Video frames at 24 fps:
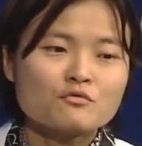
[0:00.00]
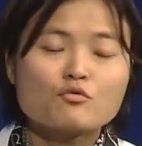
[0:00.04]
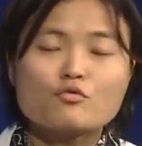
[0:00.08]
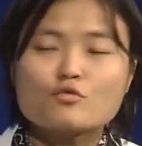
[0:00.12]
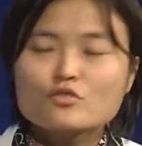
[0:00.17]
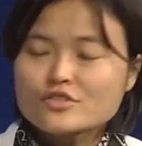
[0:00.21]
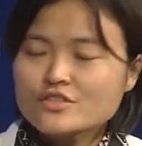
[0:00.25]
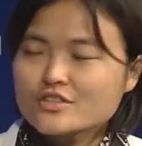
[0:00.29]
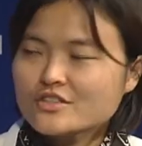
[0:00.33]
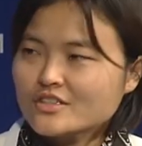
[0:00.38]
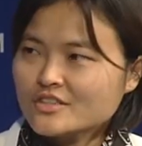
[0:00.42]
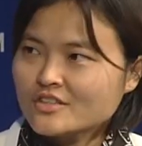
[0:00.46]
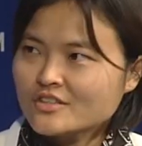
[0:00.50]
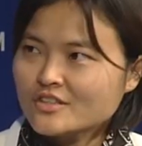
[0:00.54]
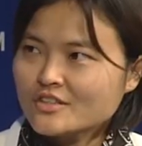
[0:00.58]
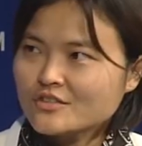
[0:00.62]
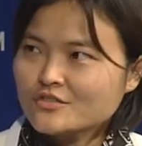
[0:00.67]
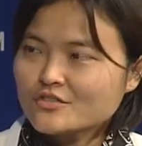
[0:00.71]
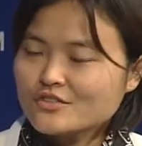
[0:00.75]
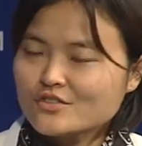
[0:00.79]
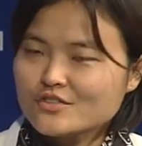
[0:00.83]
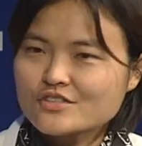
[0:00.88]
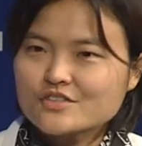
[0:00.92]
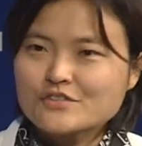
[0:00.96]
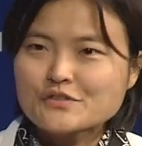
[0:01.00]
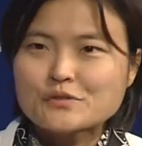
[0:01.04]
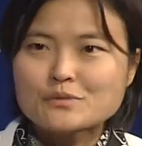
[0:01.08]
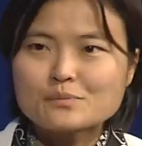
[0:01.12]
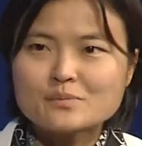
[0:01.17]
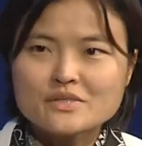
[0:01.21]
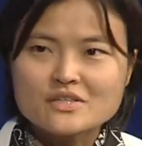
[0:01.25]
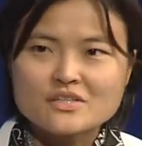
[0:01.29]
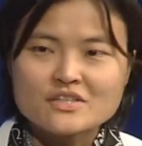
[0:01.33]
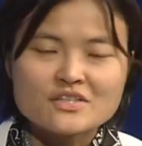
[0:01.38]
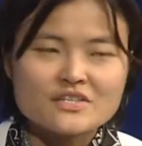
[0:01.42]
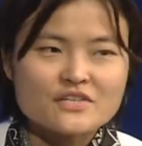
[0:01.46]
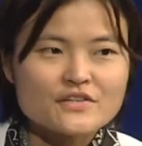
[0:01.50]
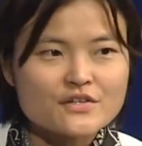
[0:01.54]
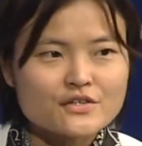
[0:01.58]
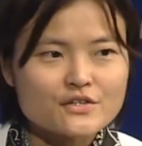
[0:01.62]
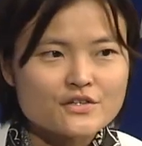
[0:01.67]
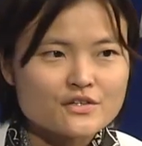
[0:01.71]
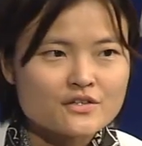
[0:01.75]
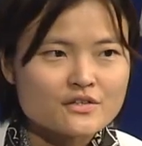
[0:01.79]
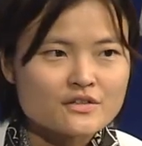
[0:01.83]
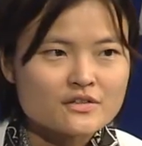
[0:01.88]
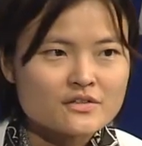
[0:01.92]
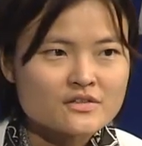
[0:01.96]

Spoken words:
fortunate enough to still be here